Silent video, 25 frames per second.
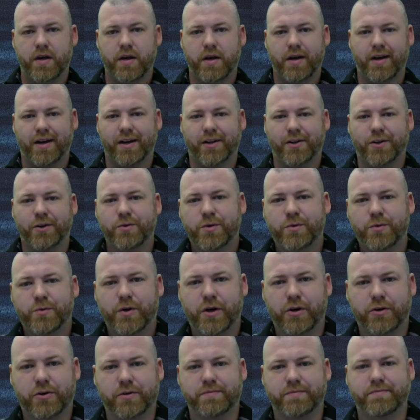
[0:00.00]
Hello and
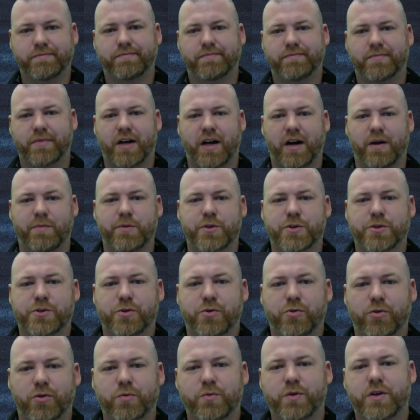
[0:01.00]
welcome. I'm Mr.
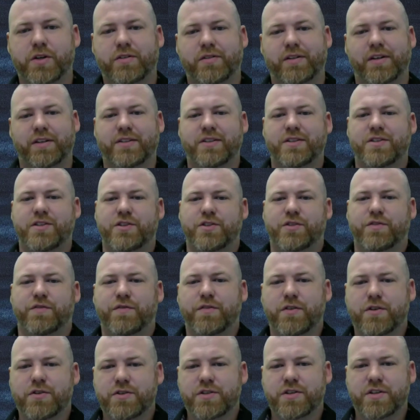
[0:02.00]
Cornwell, and this is the
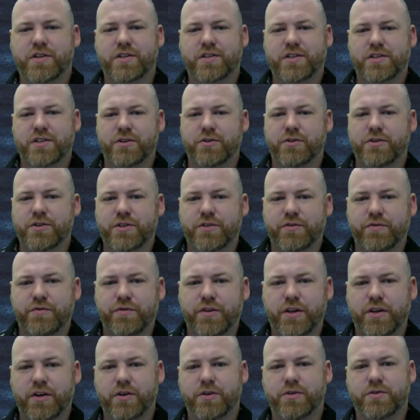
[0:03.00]
first in a series of
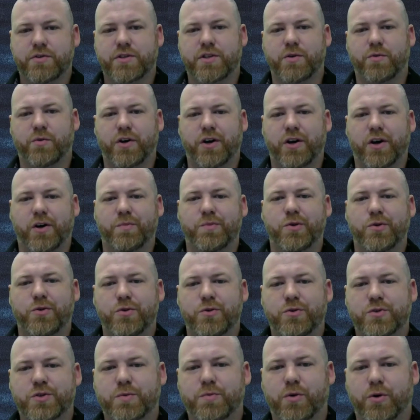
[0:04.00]
videos that will help you
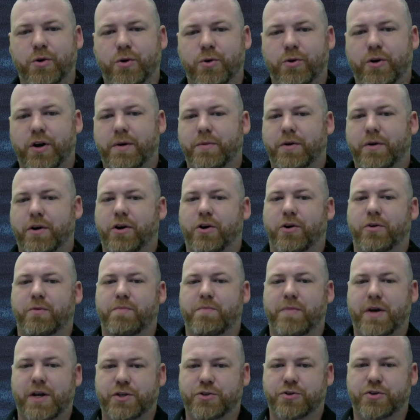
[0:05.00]
use a program
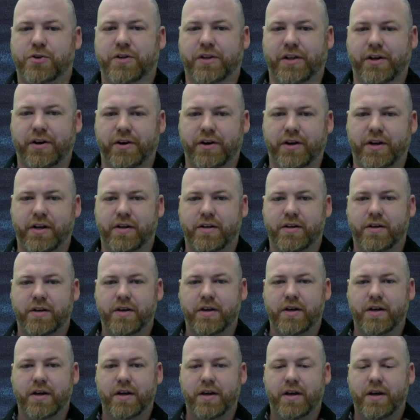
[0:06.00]
called MajorClarity.
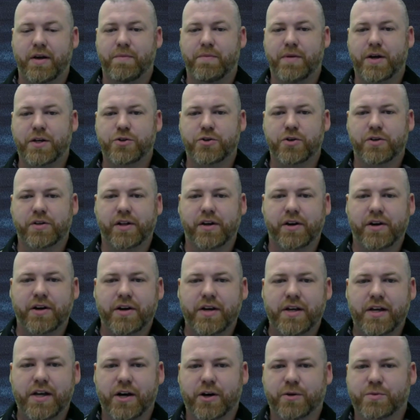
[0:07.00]

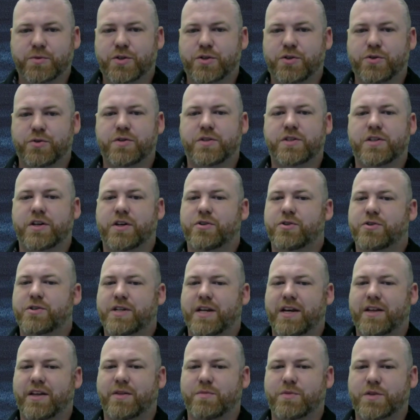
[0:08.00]
MajorClarity helps students
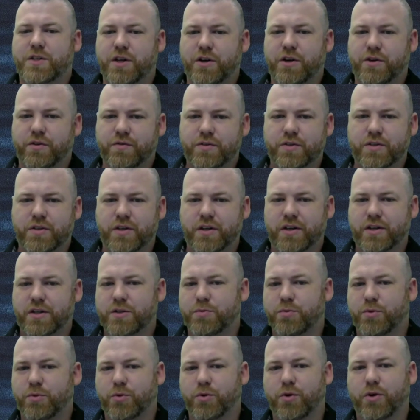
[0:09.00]
understand themselves,
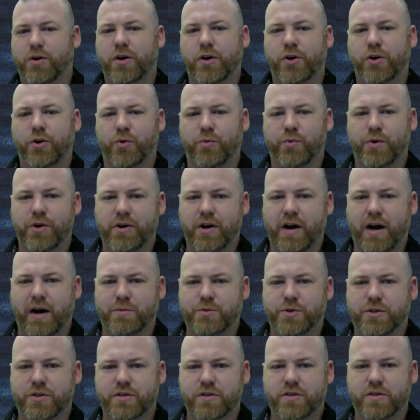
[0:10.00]
explore career
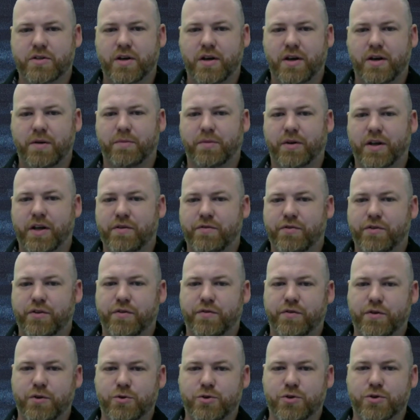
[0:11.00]
options, plan for
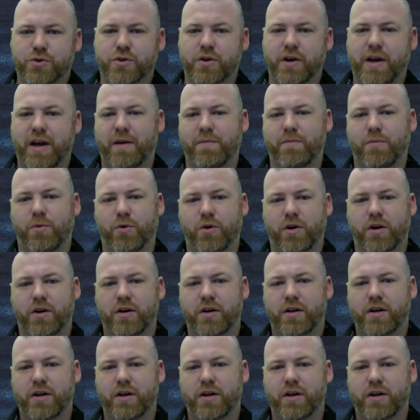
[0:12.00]
the future, and more.